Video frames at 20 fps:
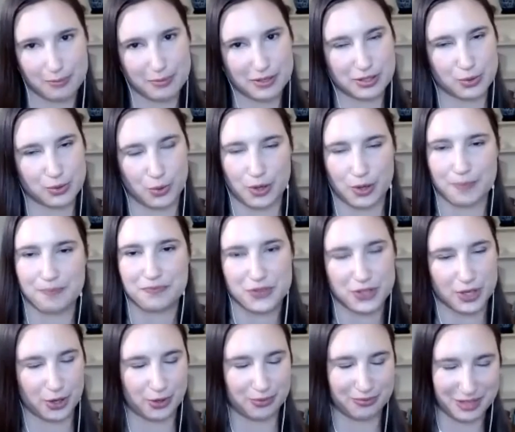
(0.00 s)
school.
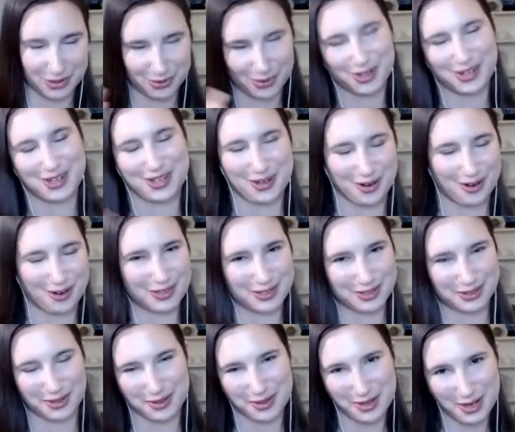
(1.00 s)
So in order to go to
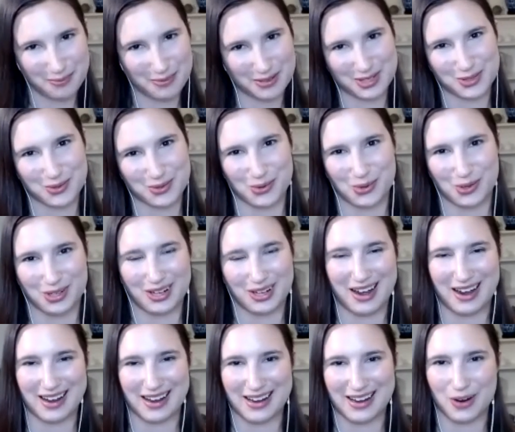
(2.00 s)
physical therapy school,
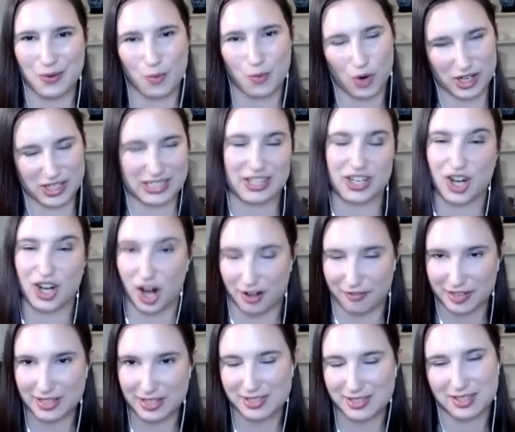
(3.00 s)
I worked in an
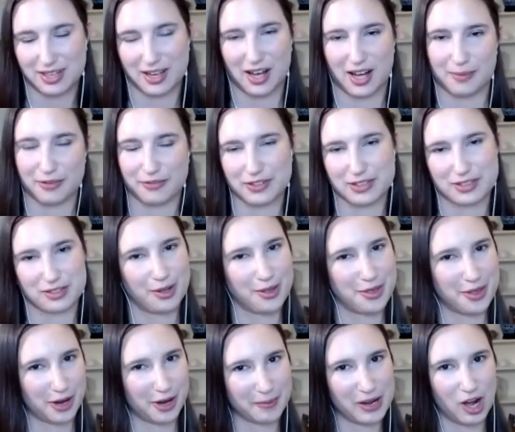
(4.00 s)
office, a physical
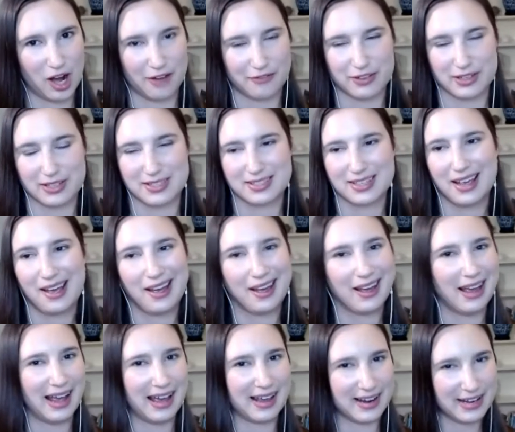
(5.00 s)
therapy office.
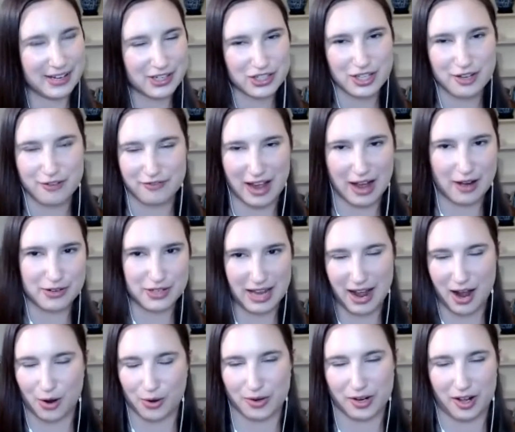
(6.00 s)
And I actually found
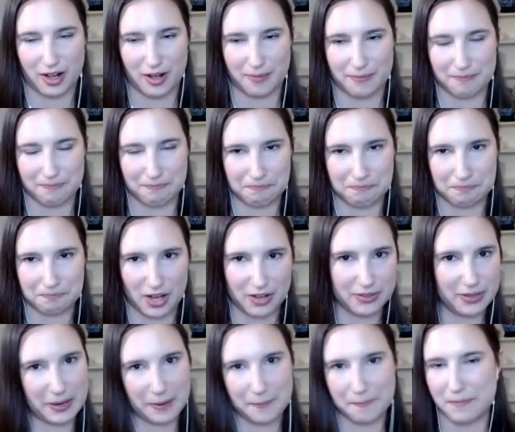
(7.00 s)
out,
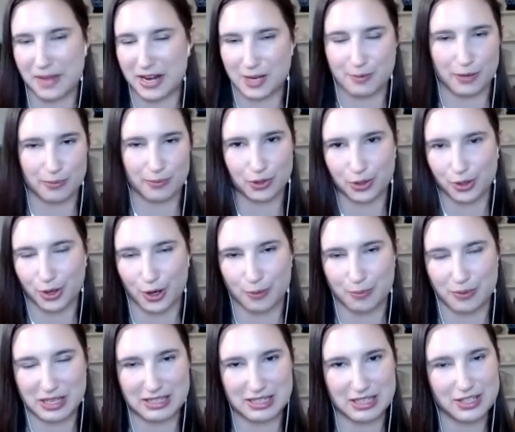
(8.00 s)
unlike many people who go to
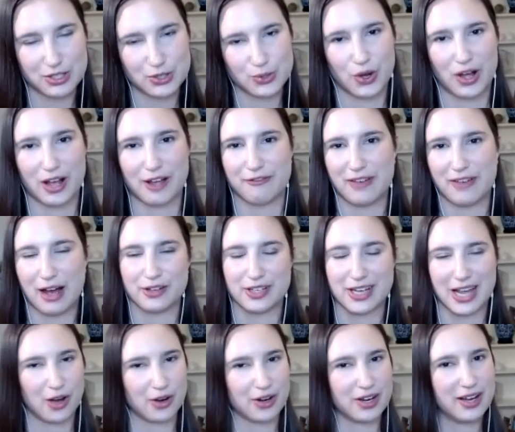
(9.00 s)
PT school, I found
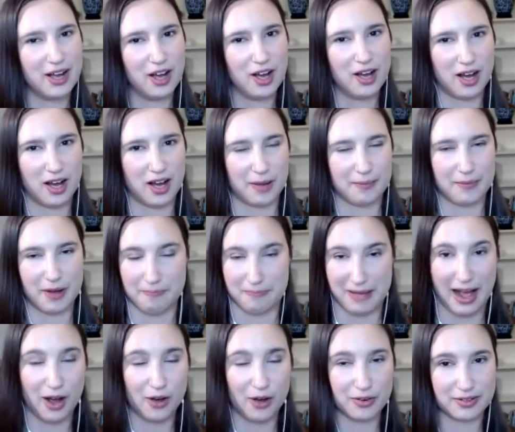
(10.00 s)
out
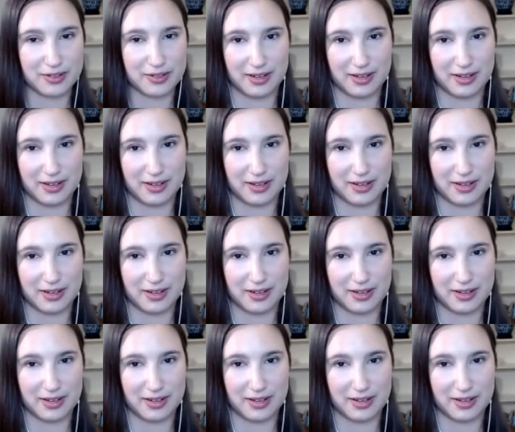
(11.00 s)
about